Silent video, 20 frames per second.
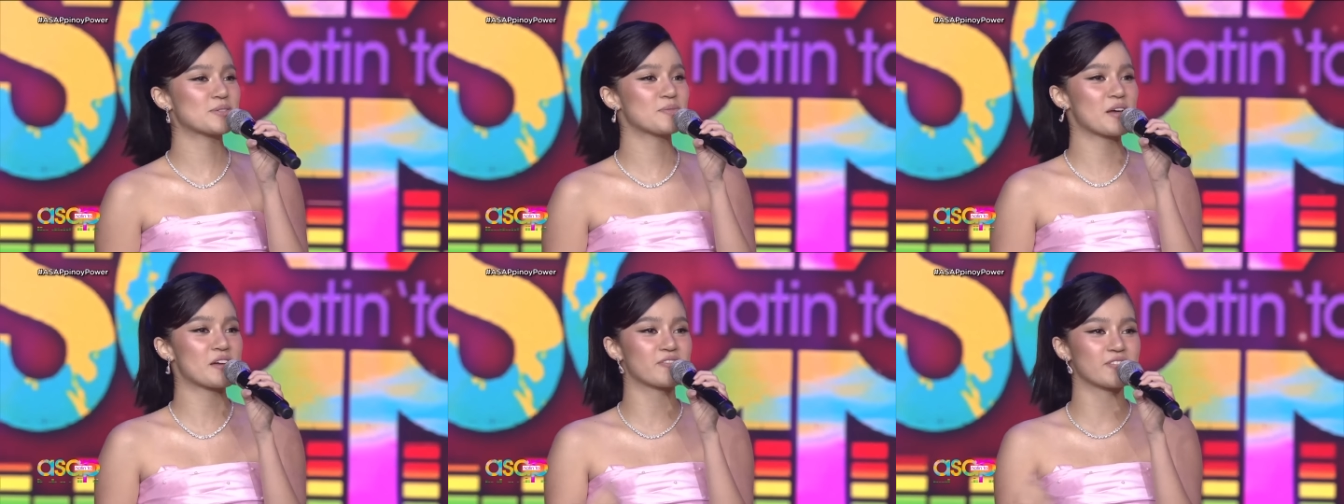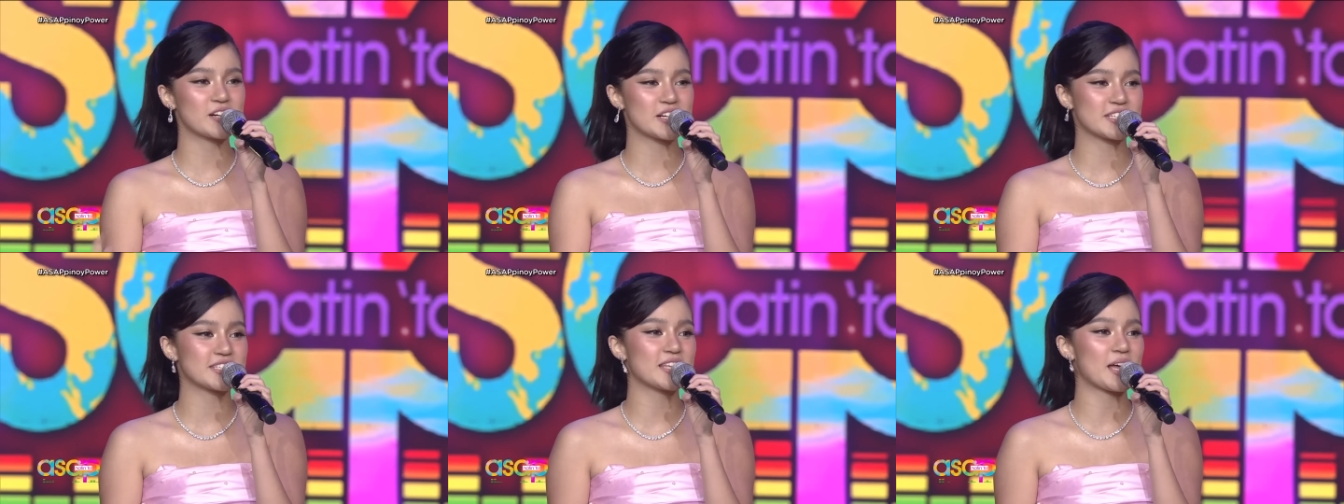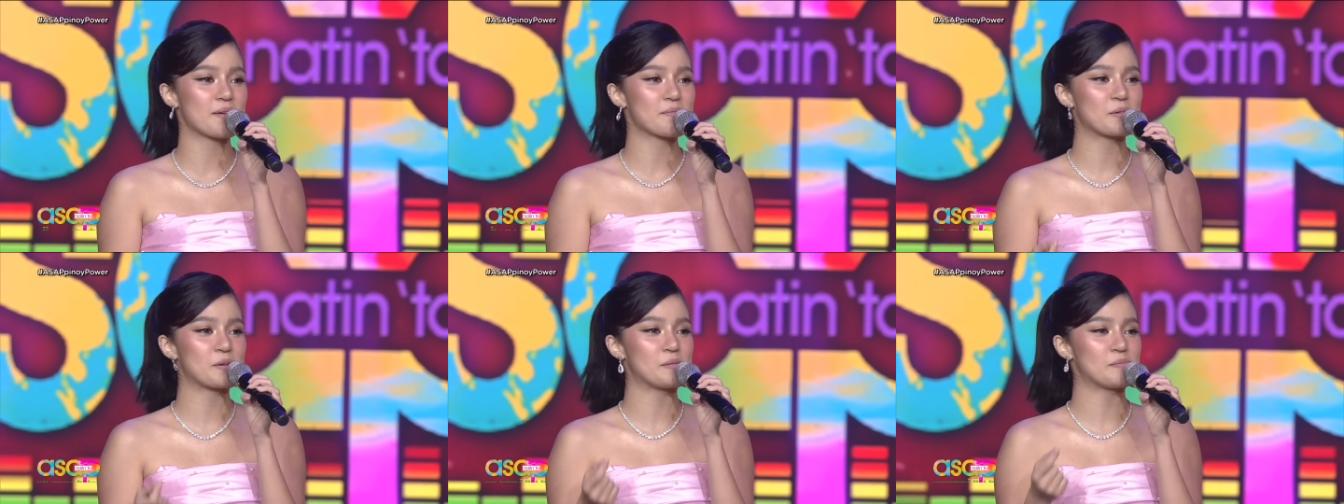my first
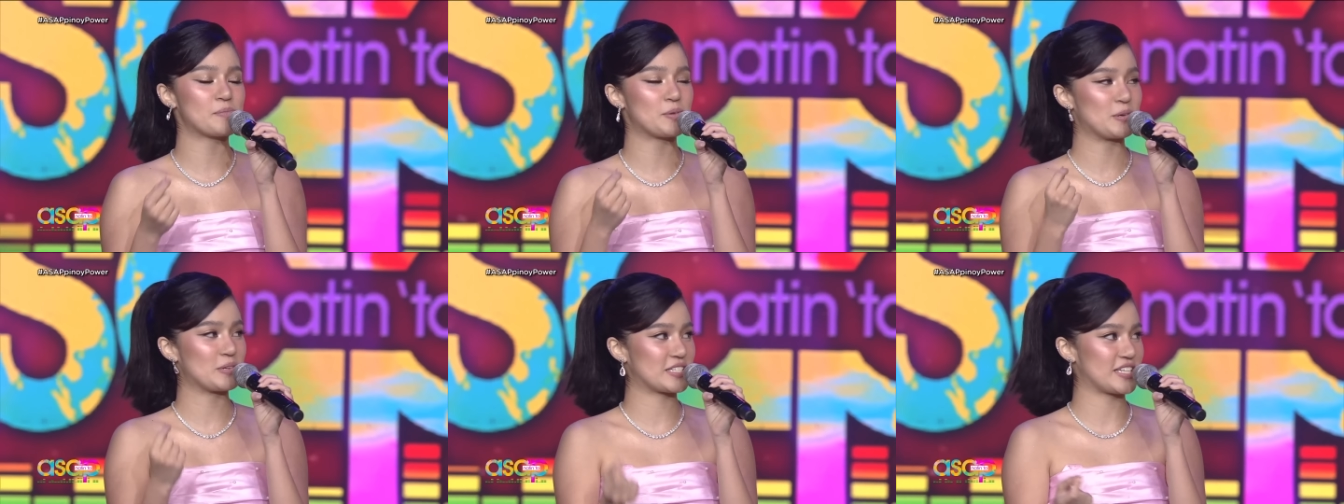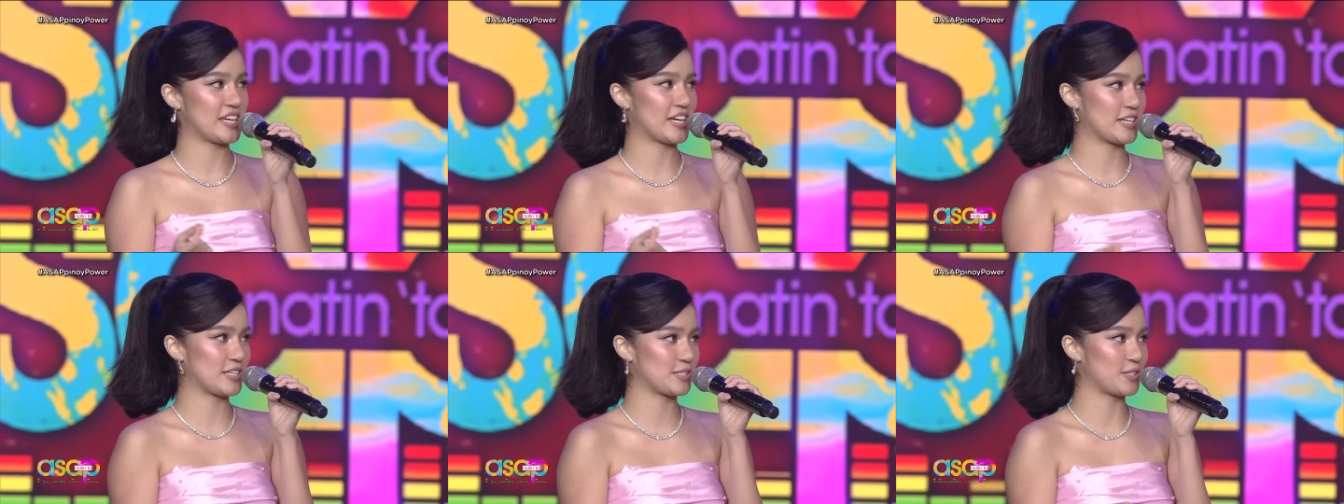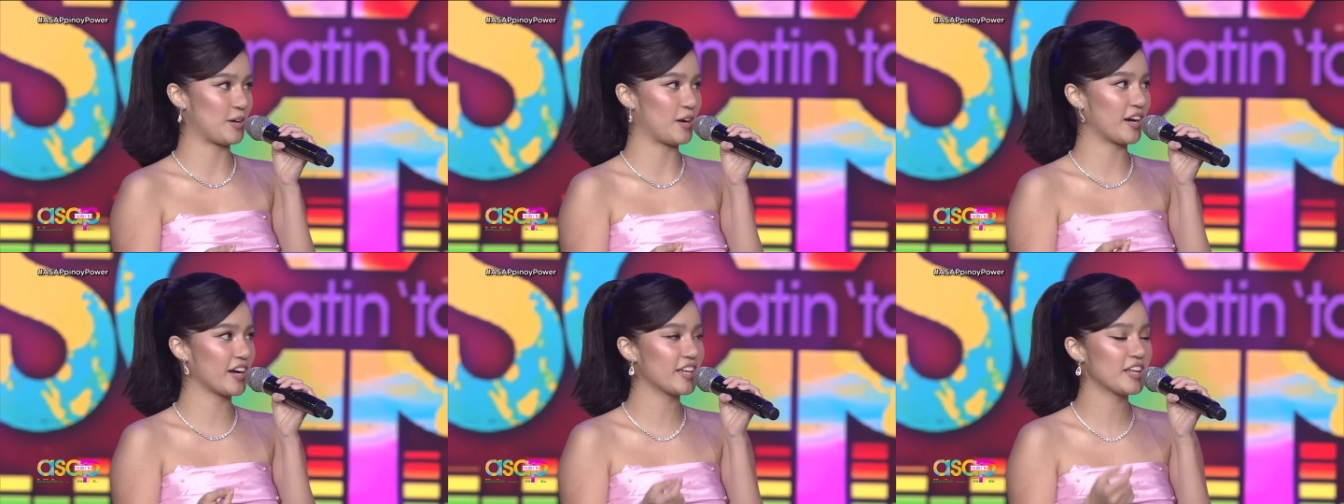time composing a
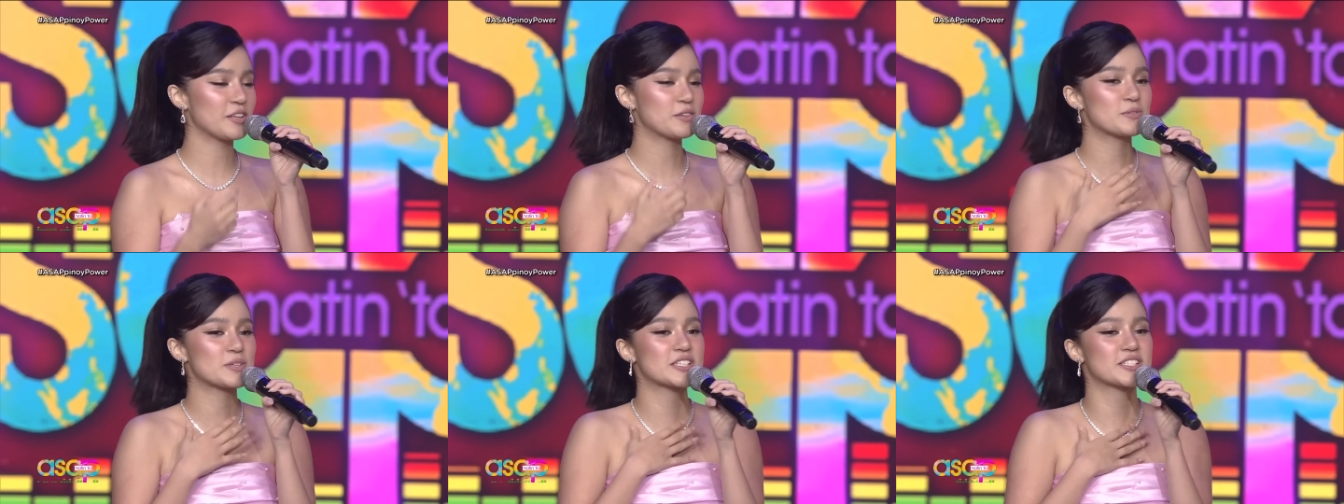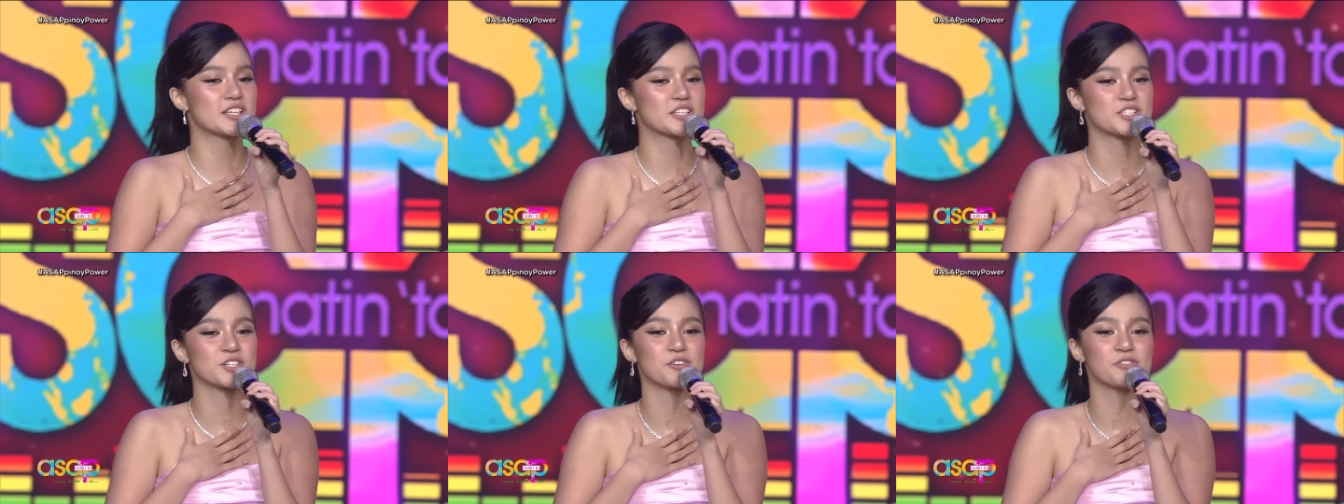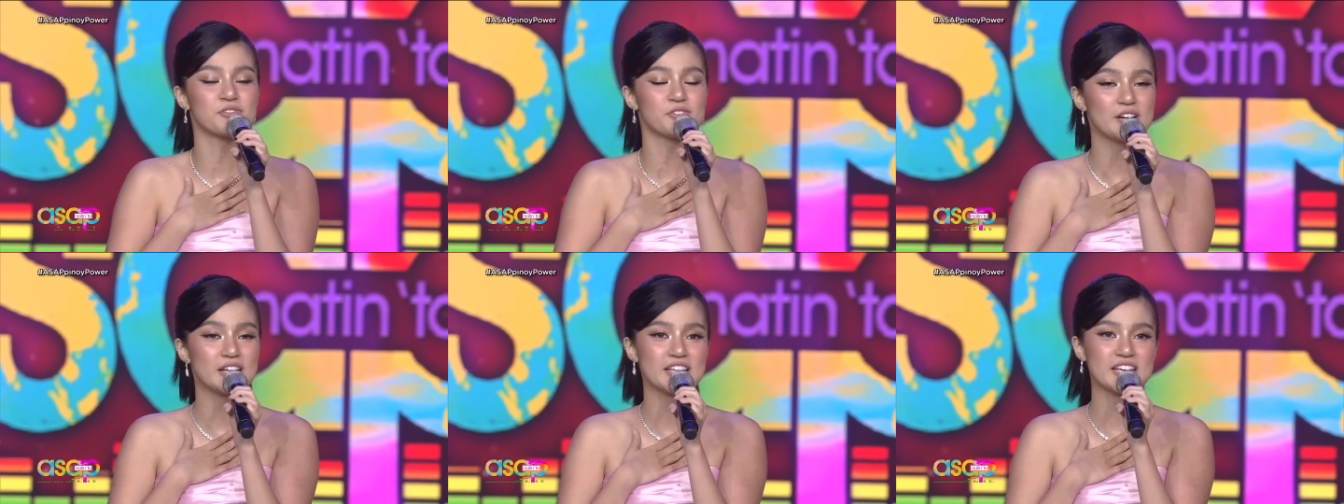song, and it was such a
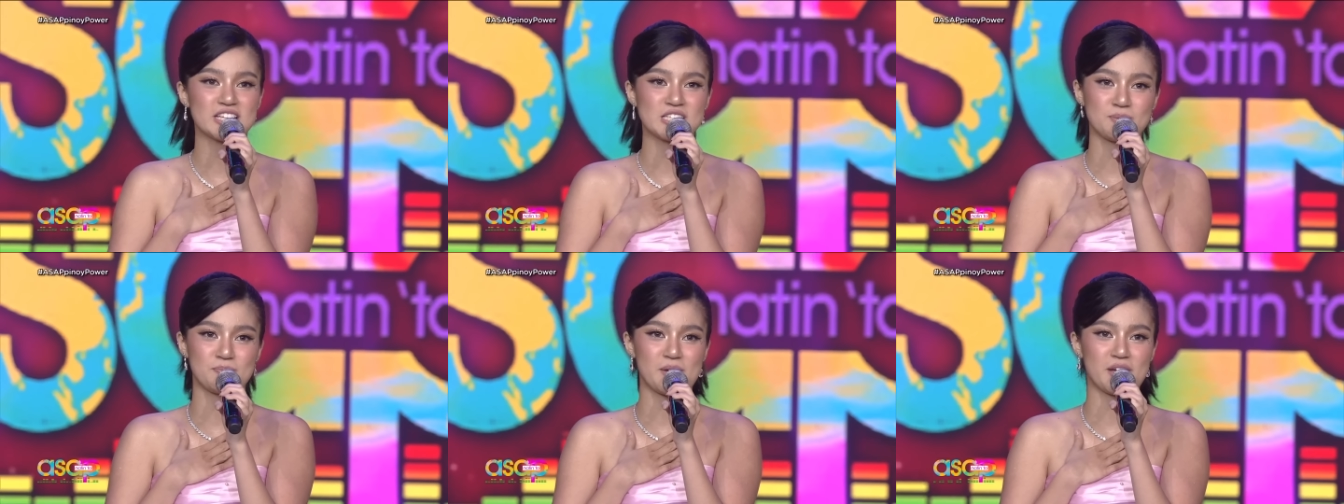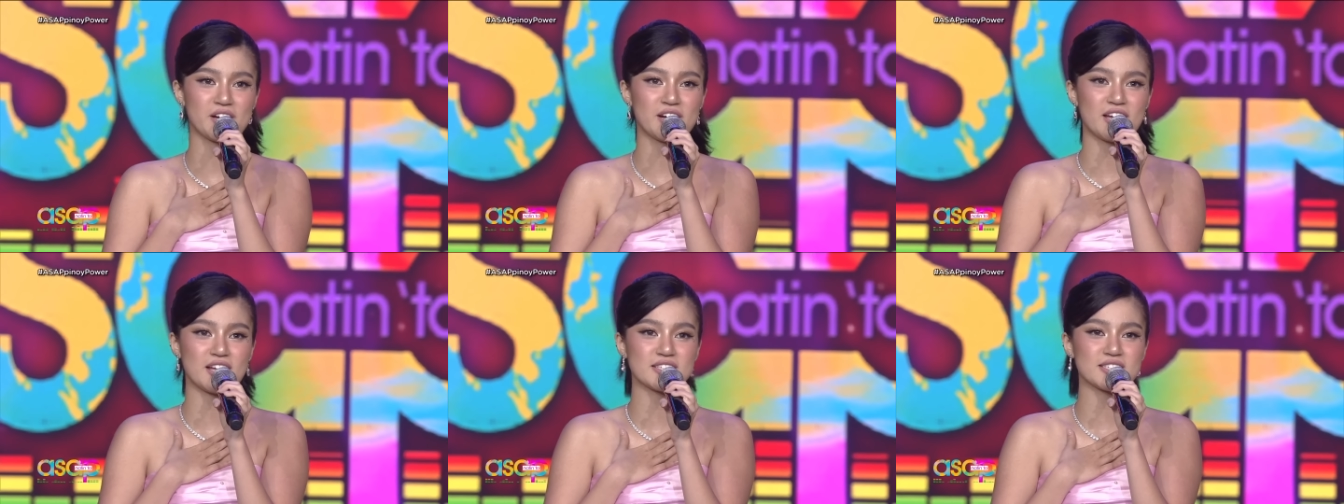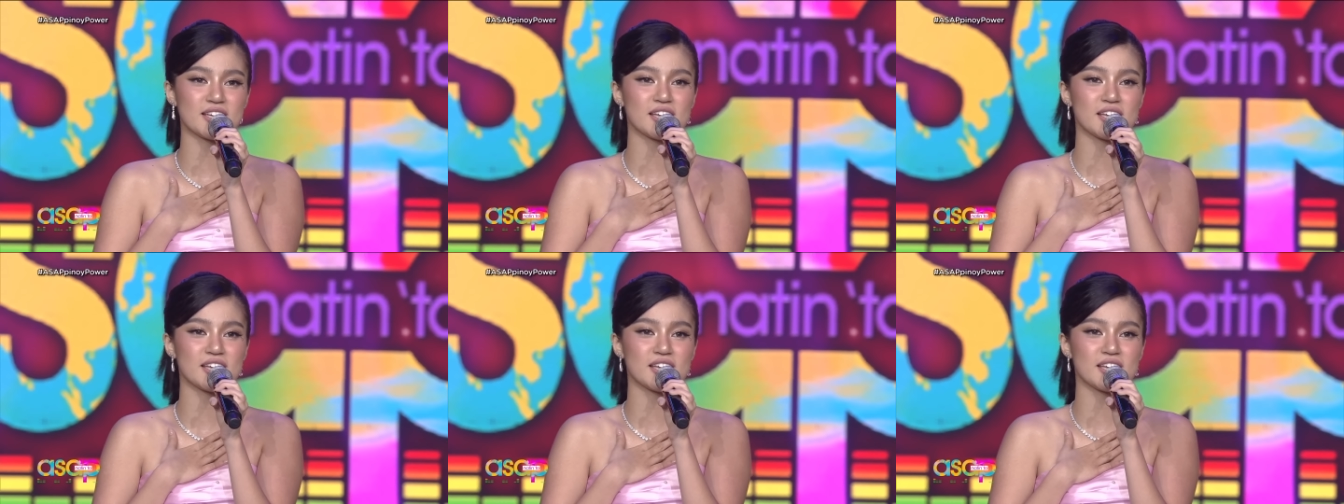fun experience.